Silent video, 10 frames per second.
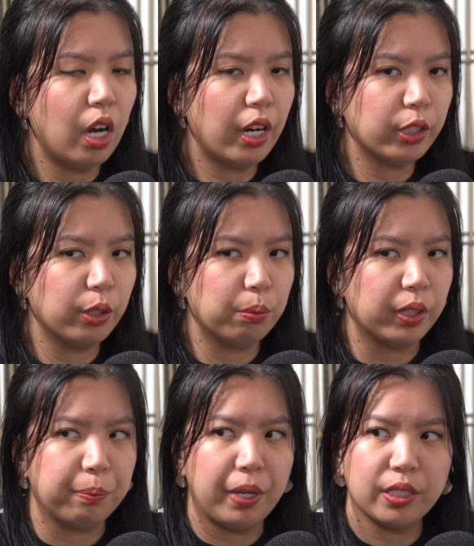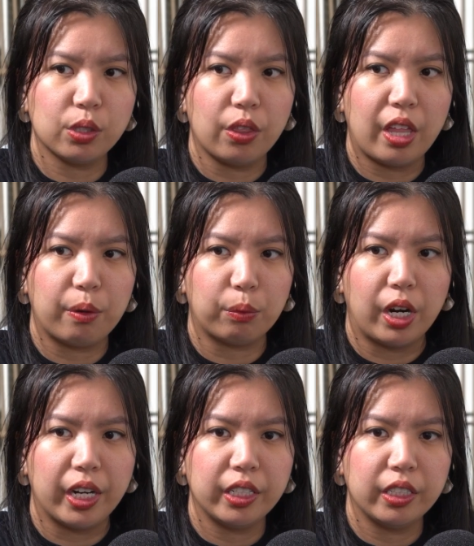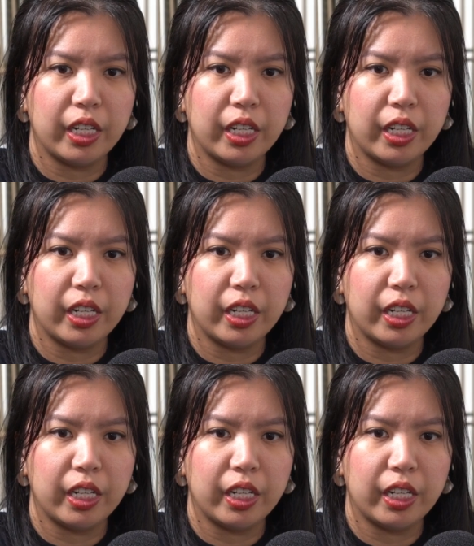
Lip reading: arguably, based on that, right?